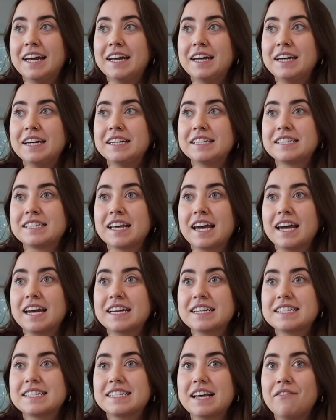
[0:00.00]
it is
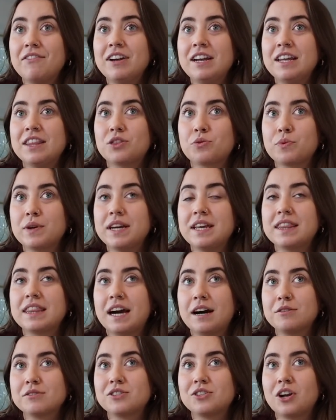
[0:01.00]
like
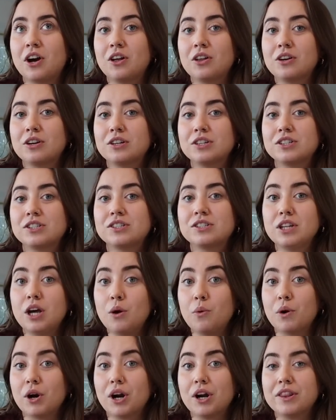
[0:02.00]
$73,000
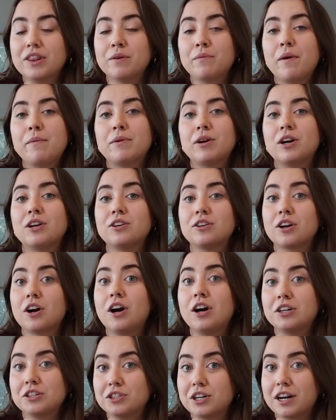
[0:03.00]
lower than what we're under
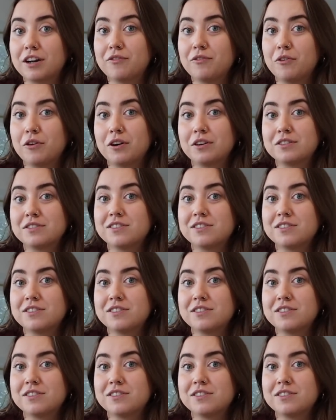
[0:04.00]
contract for.